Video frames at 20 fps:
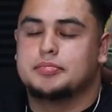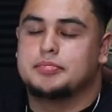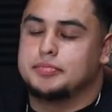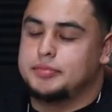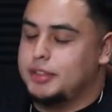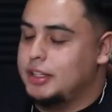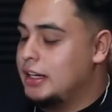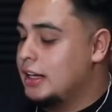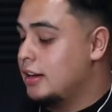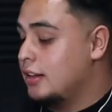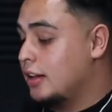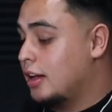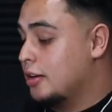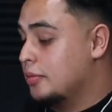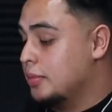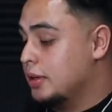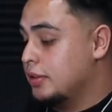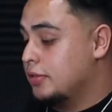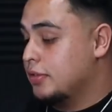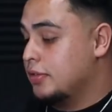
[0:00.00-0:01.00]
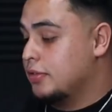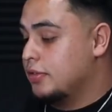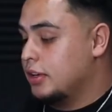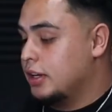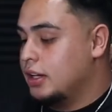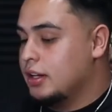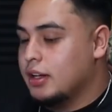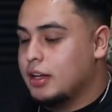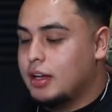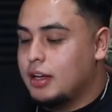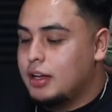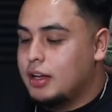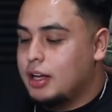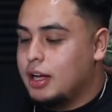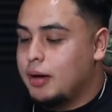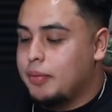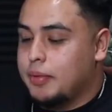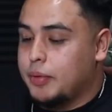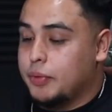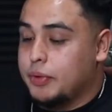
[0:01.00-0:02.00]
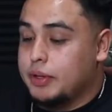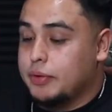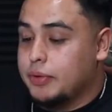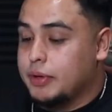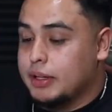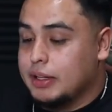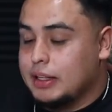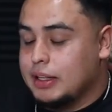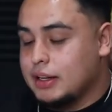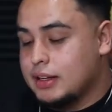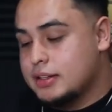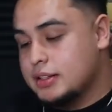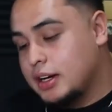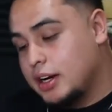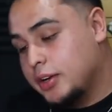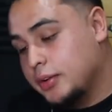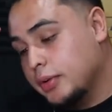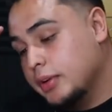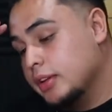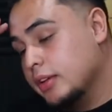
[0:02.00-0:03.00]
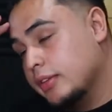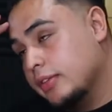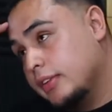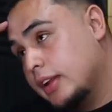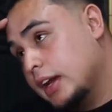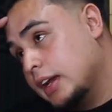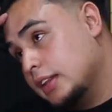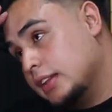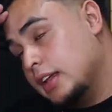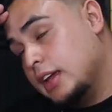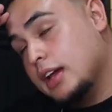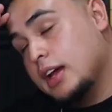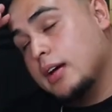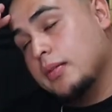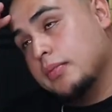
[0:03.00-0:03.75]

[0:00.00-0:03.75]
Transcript: you get a lot of money for free. I mean, we really need to start doing the flying thing.